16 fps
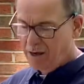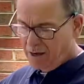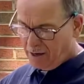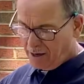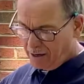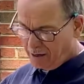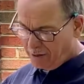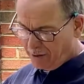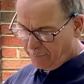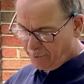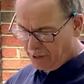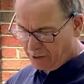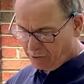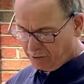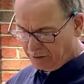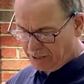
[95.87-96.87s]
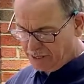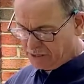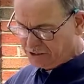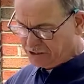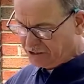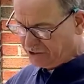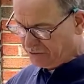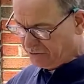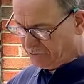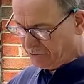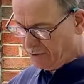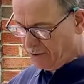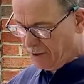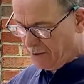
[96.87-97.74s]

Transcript: apparently is still,